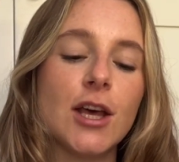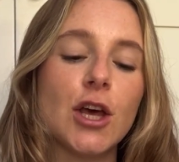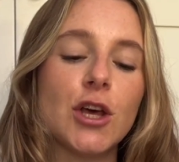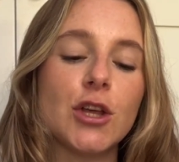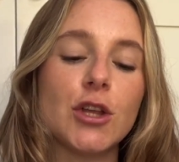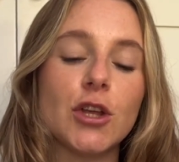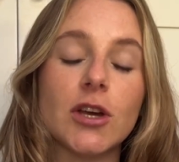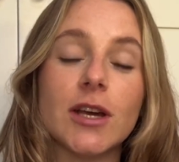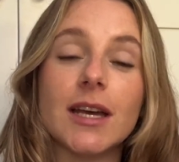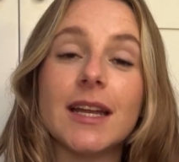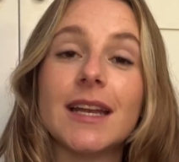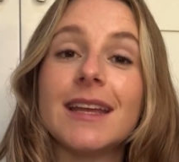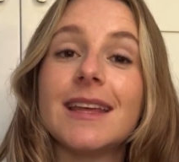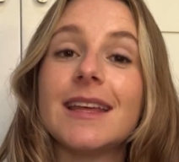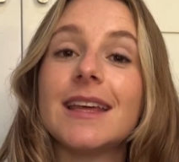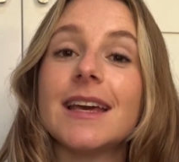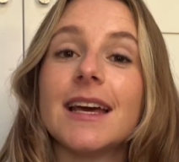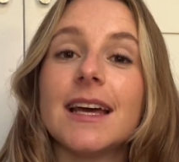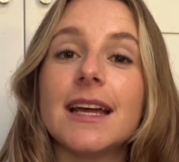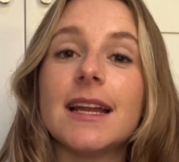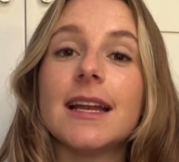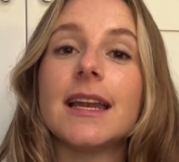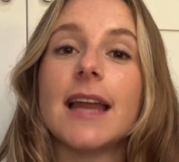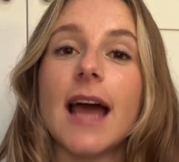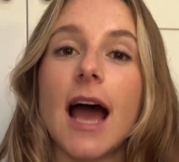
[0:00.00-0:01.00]
You can
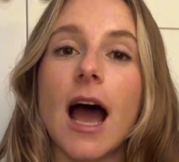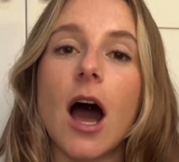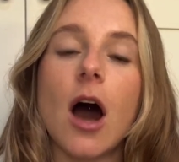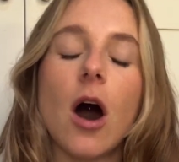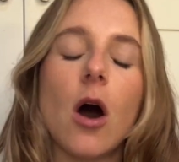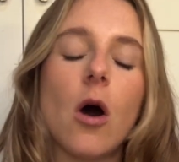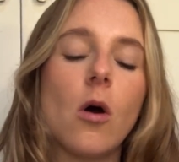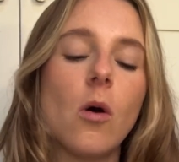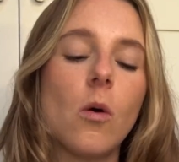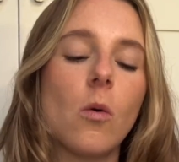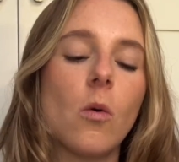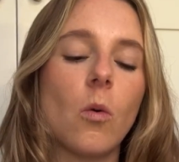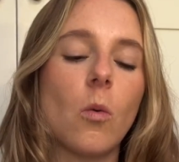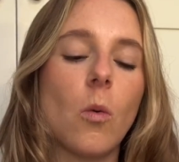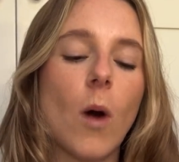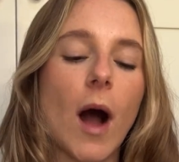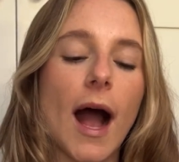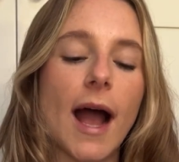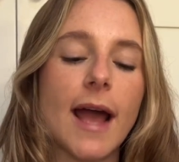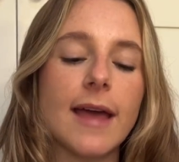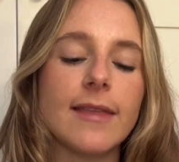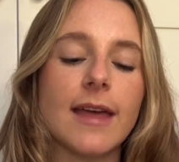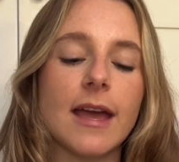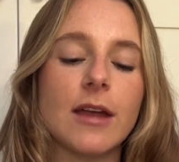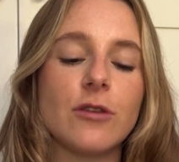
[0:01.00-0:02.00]
hear now
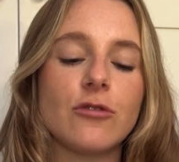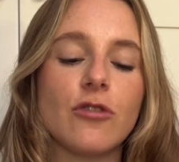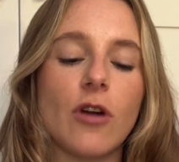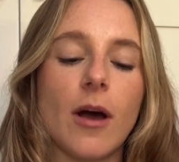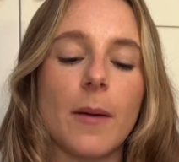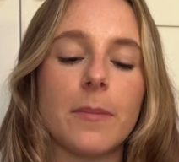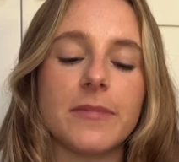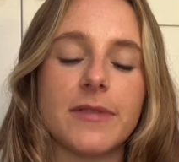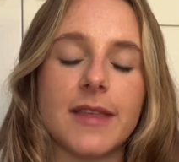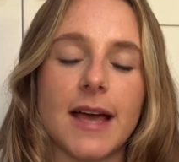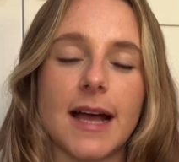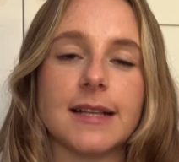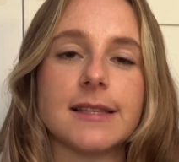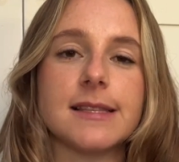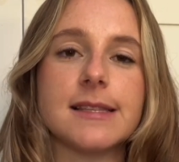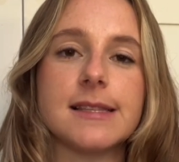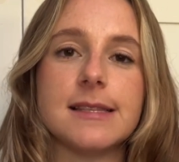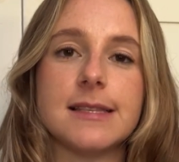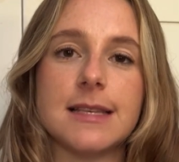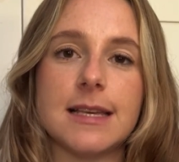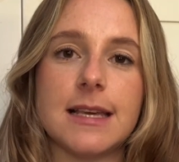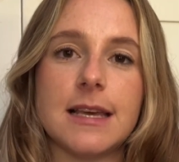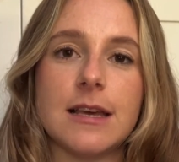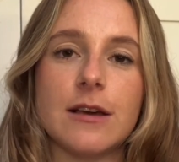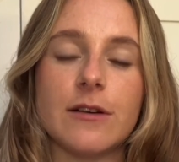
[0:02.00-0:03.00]
why they dropped that
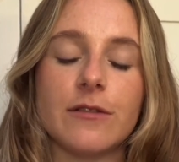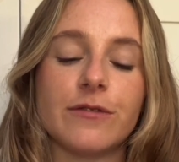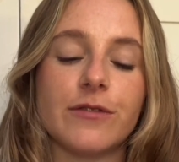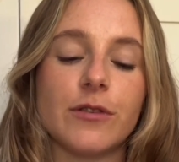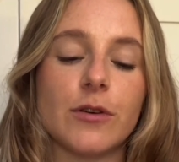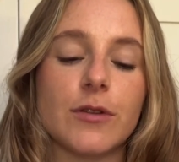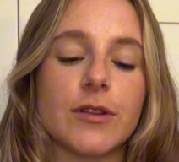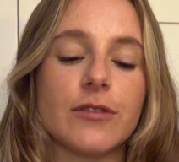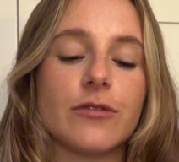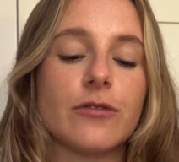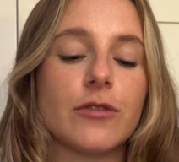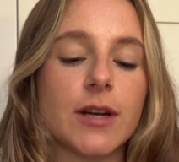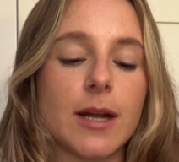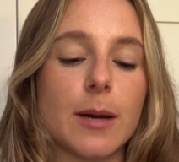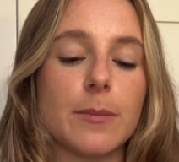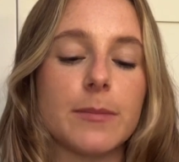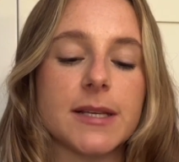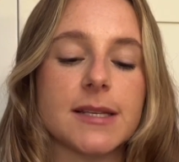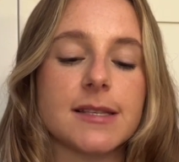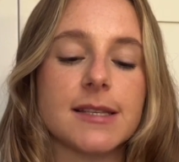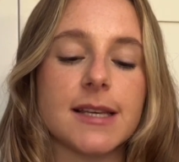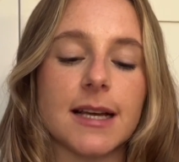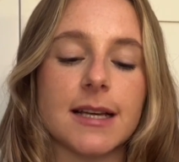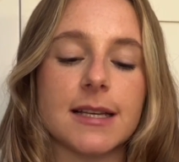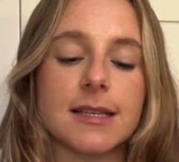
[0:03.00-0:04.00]
Z for number
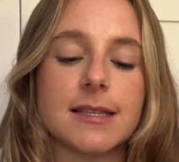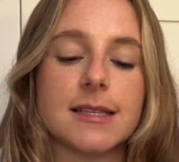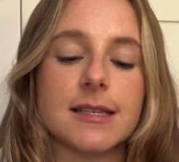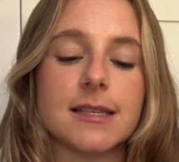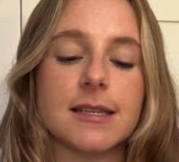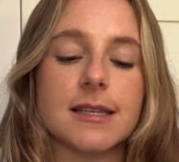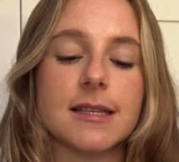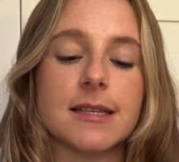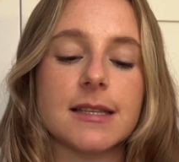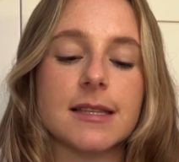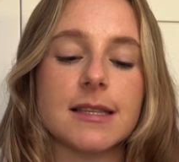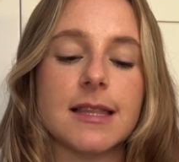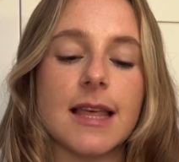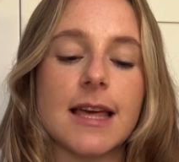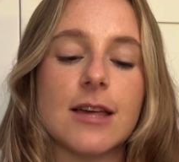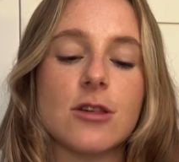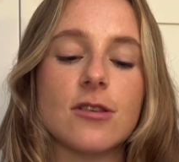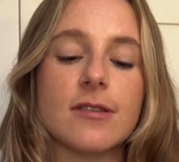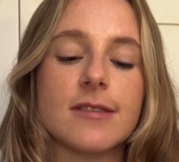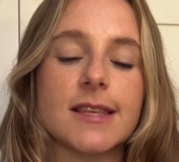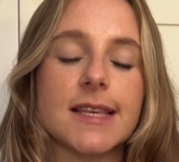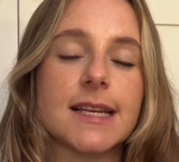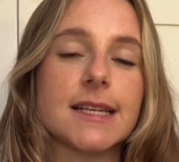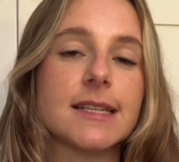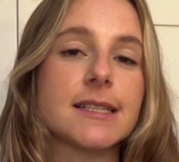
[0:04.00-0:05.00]
6. And they
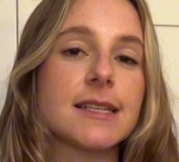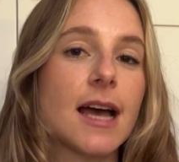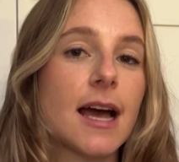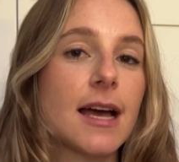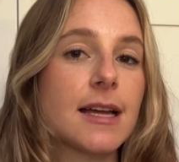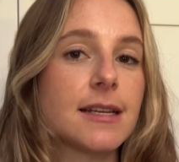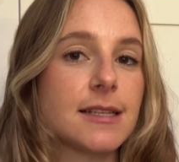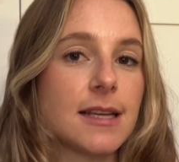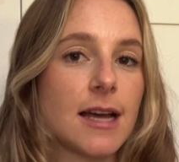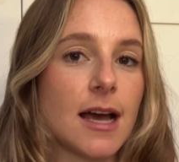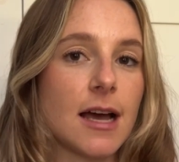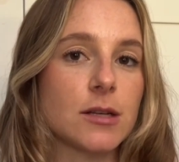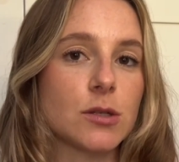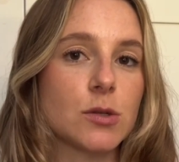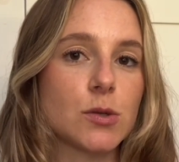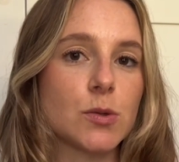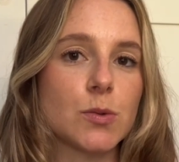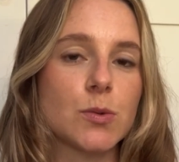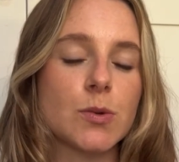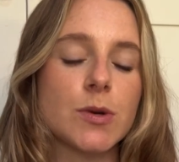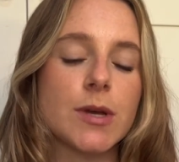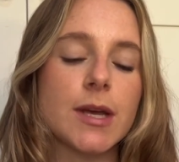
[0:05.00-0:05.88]
just said tandatu.